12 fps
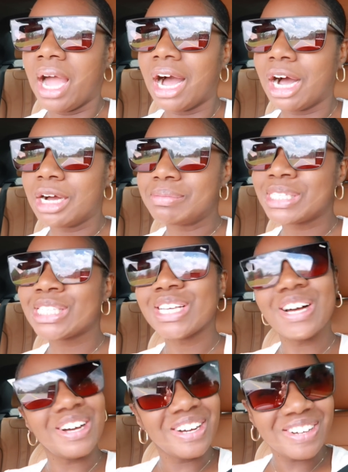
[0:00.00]
Um
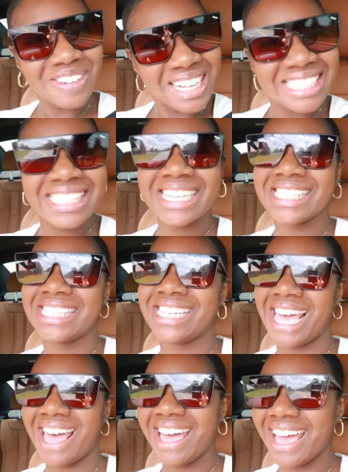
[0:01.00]
so
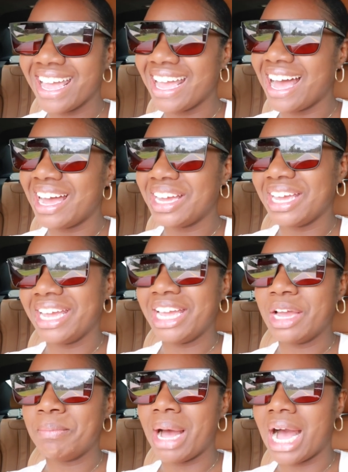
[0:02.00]
today I
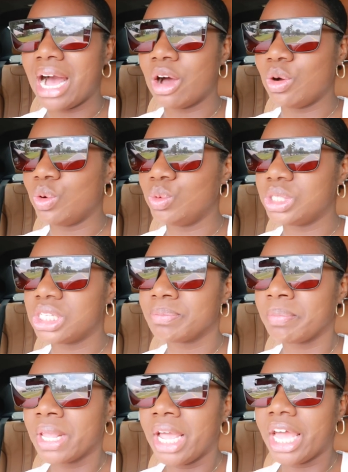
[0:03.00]
am out
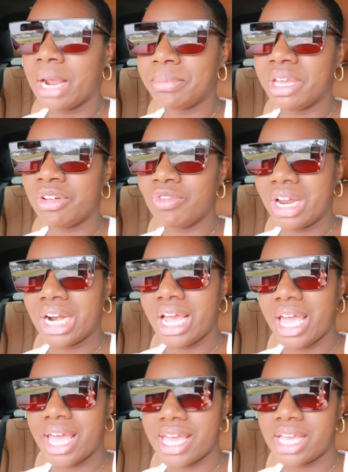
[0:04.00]
and I'm getting ready
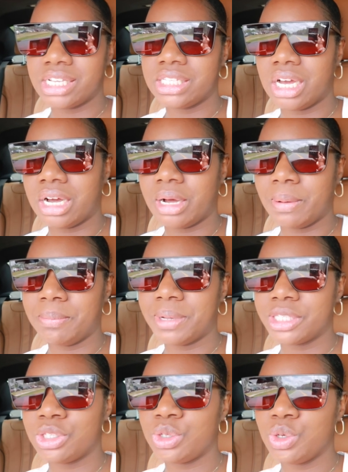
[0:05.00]
to head um
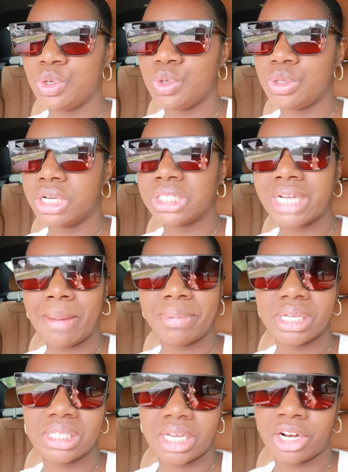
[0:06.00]
to the
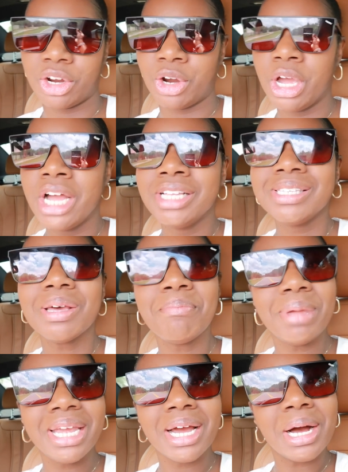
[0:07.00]
shopping center to
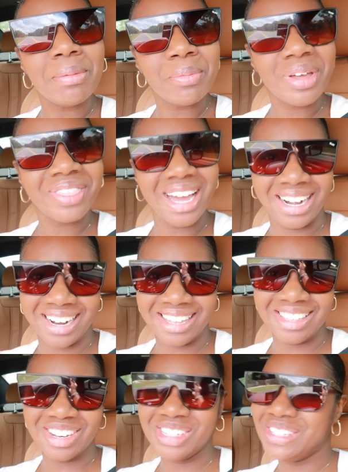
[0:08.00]
meet up with
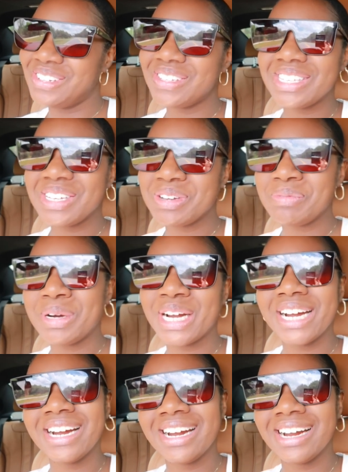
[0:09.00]
another
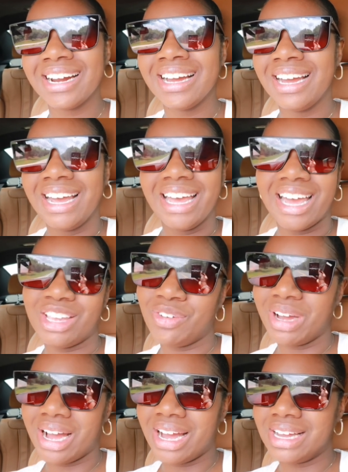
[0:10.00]
YouTuber, and
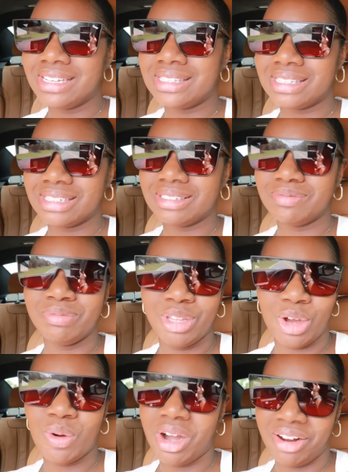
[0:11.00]
you guys
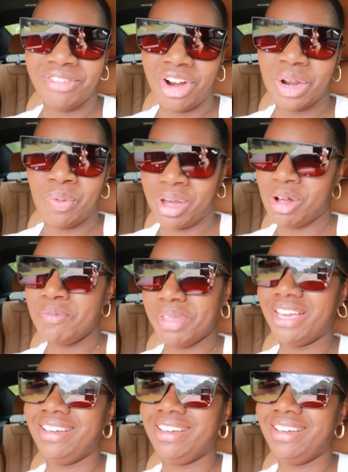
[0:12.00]
know her very well.